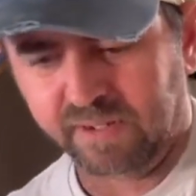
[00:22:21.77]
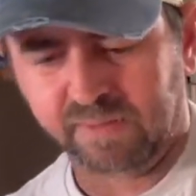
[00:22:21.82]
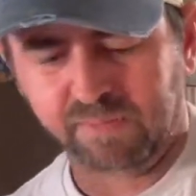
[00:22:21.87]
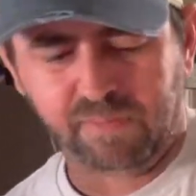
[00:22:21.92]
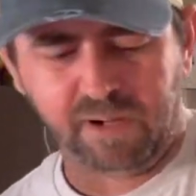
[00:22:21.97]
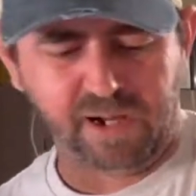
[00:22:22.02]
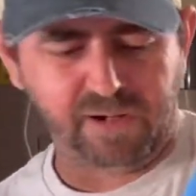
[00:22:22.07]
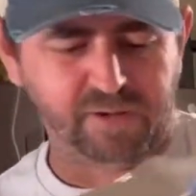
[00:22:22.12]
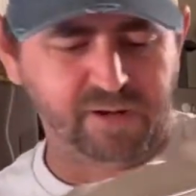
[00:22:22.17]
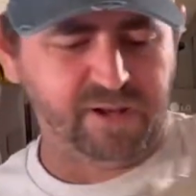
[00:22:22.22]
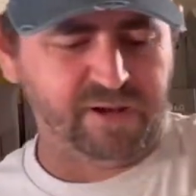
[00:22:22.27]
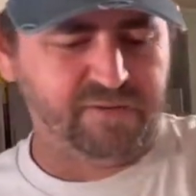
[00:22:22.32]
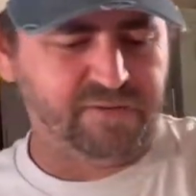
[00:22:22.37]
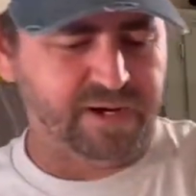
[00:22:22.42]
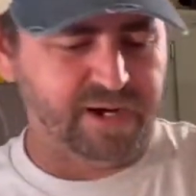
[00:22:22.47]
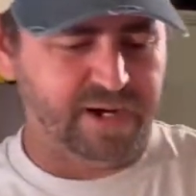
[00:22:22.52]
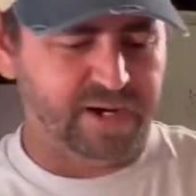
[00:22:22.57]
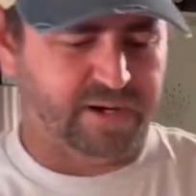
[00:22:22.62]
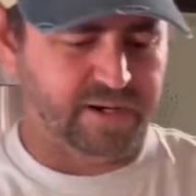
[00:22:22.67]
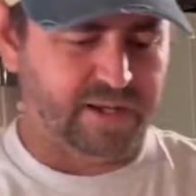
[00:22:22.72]
boat over
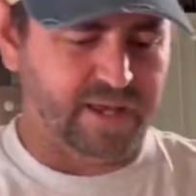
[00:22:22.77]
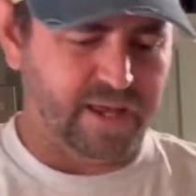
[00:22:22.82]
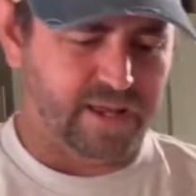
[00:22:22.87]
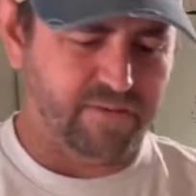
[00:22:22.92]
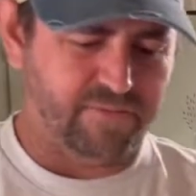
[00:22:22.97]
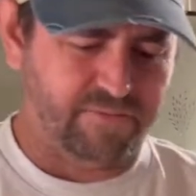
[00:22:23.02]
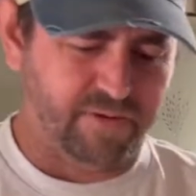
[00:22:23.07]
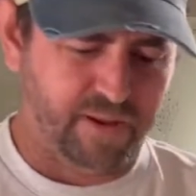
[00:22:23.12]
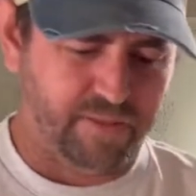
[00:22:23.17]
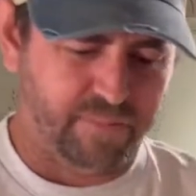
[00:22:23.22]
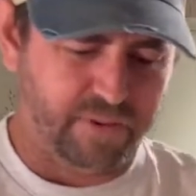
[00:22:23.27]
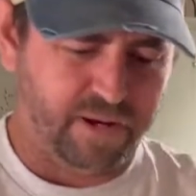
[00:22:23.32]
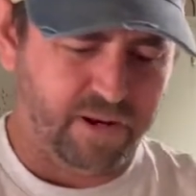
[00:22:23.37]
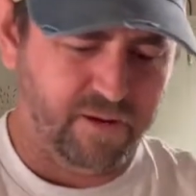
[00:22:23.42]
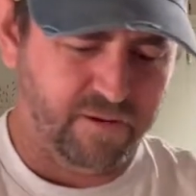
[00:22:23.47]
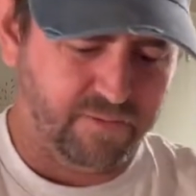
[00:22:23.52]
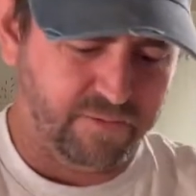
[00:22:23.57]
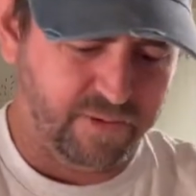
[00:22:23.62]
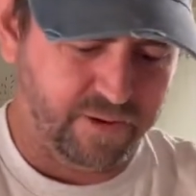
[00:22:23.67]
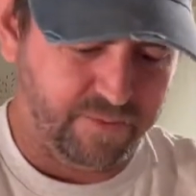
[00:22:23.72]
here and kind of flip it
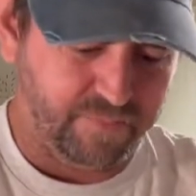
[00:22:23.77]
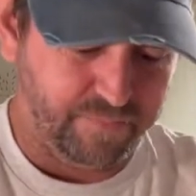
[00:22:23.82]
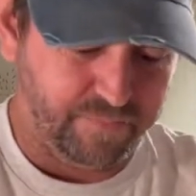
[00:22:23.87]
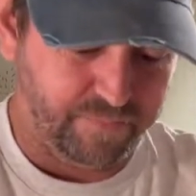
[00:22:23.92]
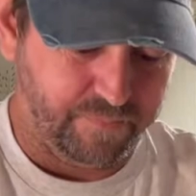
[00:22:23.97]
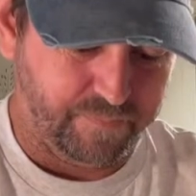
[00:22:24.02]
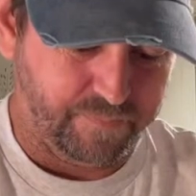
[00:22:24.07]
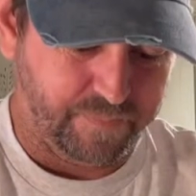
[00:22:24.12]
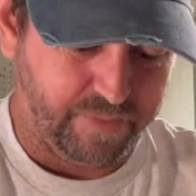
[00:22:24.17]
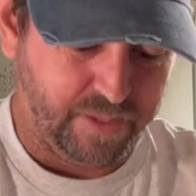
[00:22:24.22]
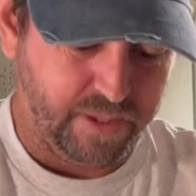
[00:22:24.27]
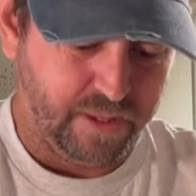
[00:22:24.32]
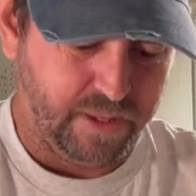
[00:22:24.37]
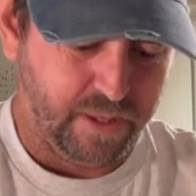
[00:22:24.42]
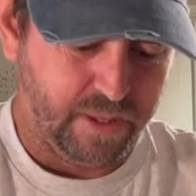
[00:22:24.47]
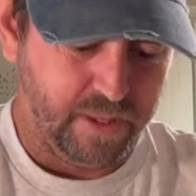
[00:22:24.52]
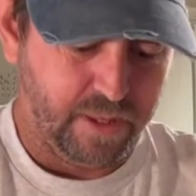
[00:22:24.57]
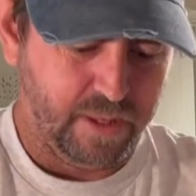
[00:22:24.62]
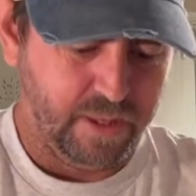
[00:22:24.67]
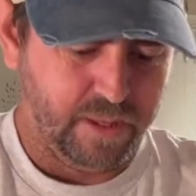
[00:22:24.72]
over.
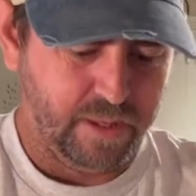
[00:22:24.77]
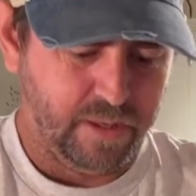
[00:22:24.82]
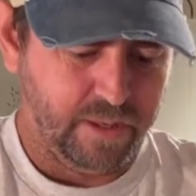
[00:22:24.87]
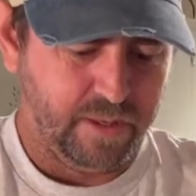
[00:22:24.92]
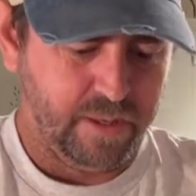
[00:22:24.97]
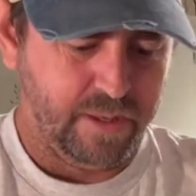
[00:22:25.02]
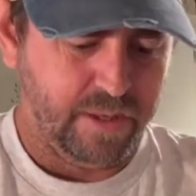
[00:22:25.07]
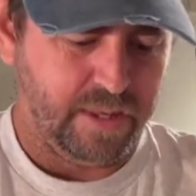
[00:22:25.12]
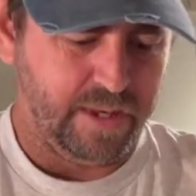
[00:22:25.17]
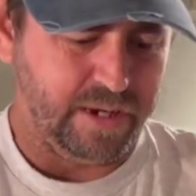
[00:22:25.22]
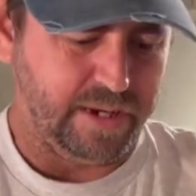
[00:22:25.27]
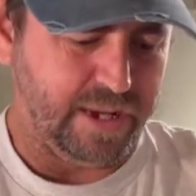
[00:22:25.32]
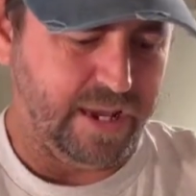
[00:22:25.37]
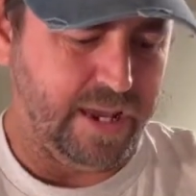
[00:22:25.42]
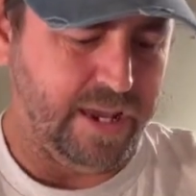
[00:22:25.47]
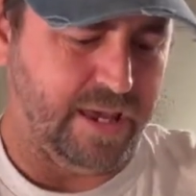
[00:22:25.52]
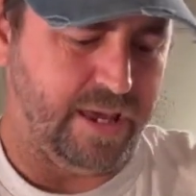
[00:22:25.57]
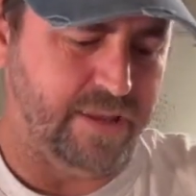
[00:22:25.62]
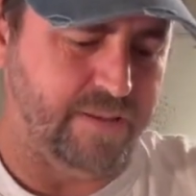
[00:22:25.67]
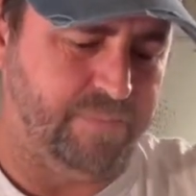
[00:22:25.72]
And
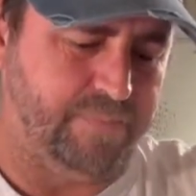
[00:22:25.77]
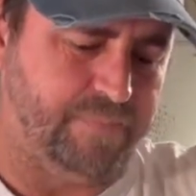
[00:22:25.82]
again,